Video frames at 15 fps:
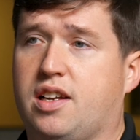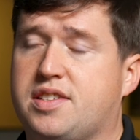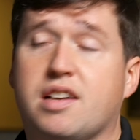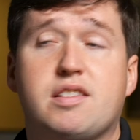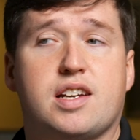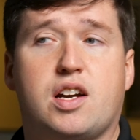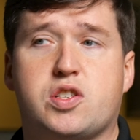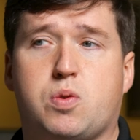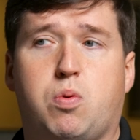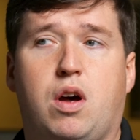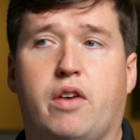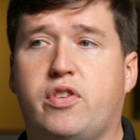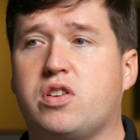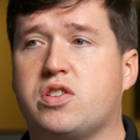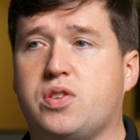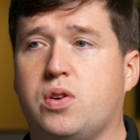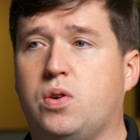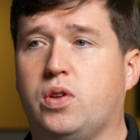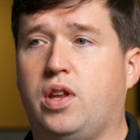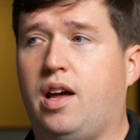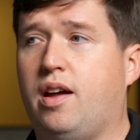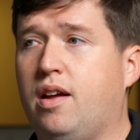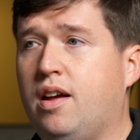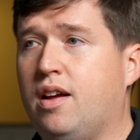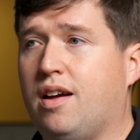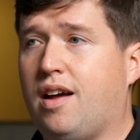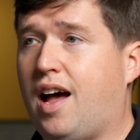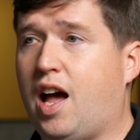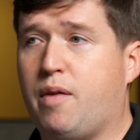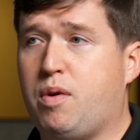Since I was 12 years old,
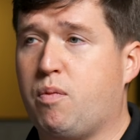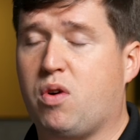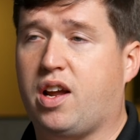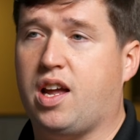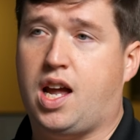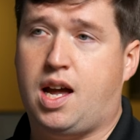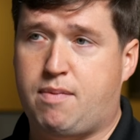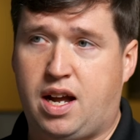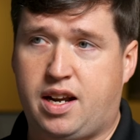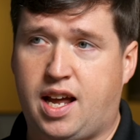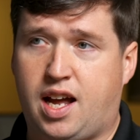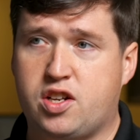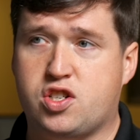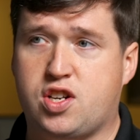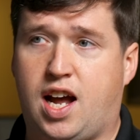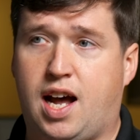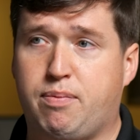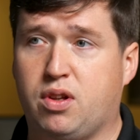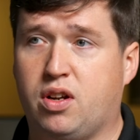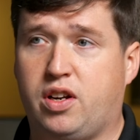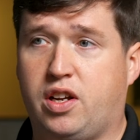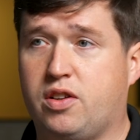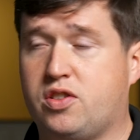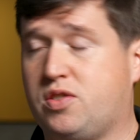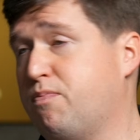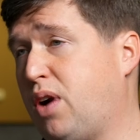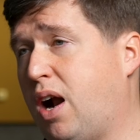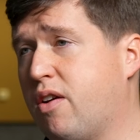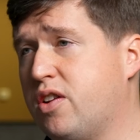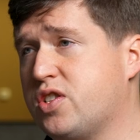I've been working at my dad's shop, learning
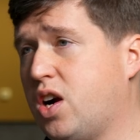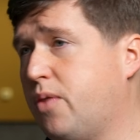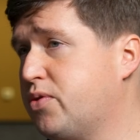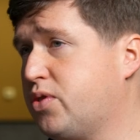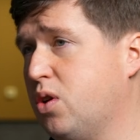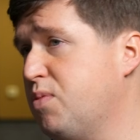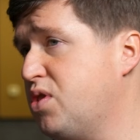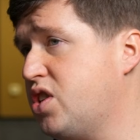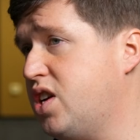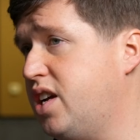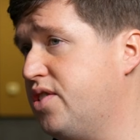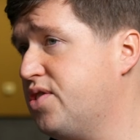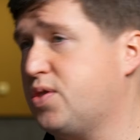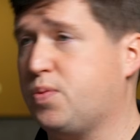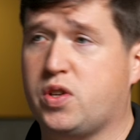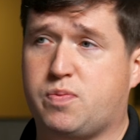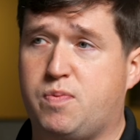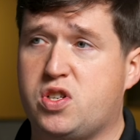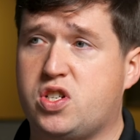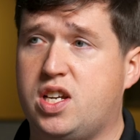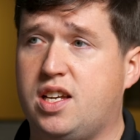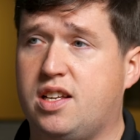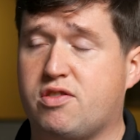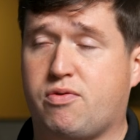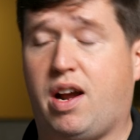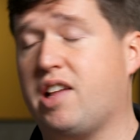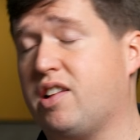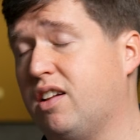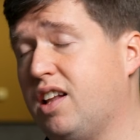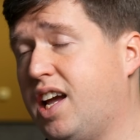Brown and Sharpe screw machines, Swiss machines,
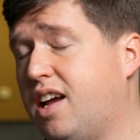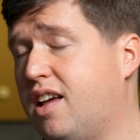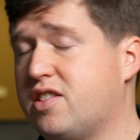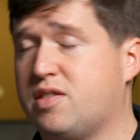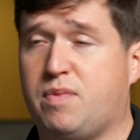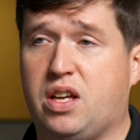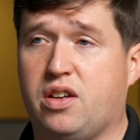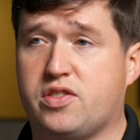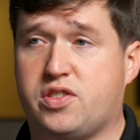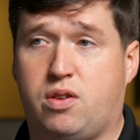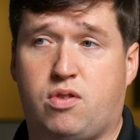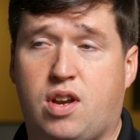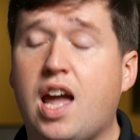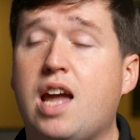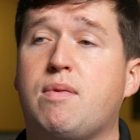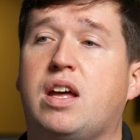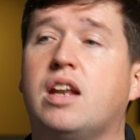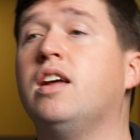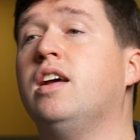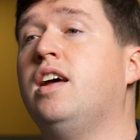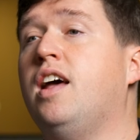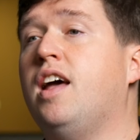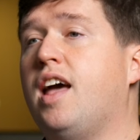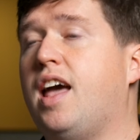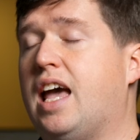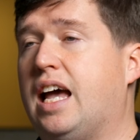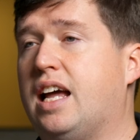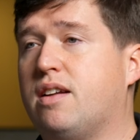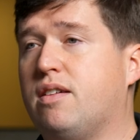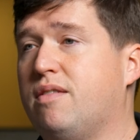regular lathes, mills, you name it.
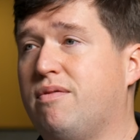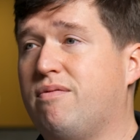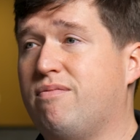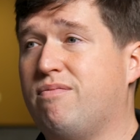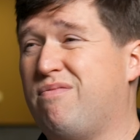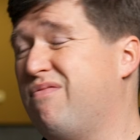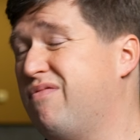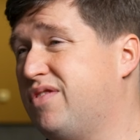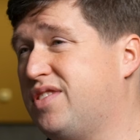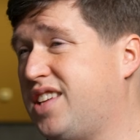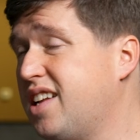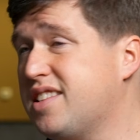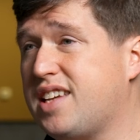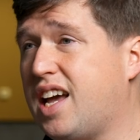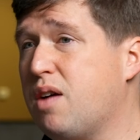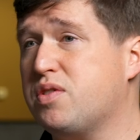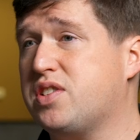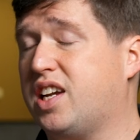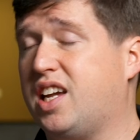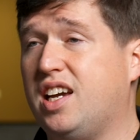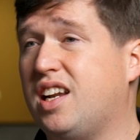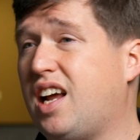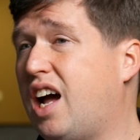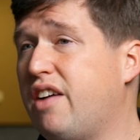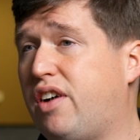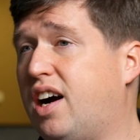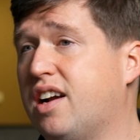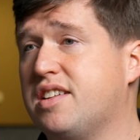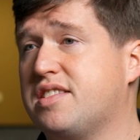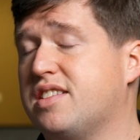And since I was a kid, I've
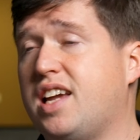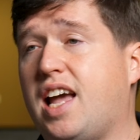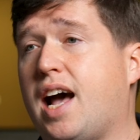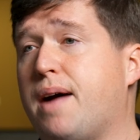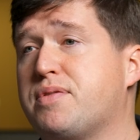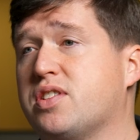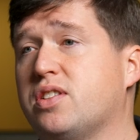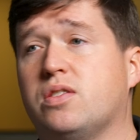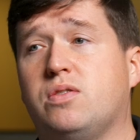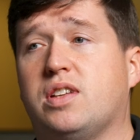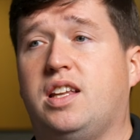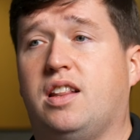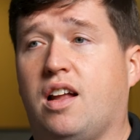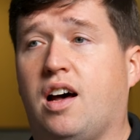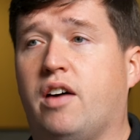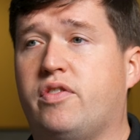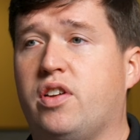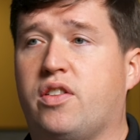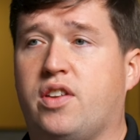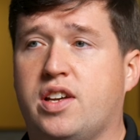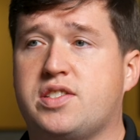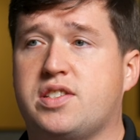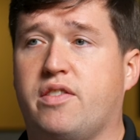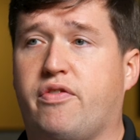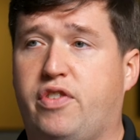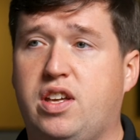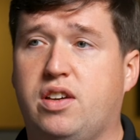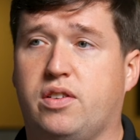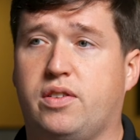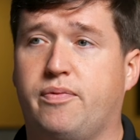honestly absolutely loved this
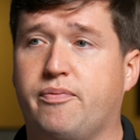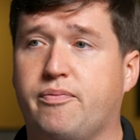field.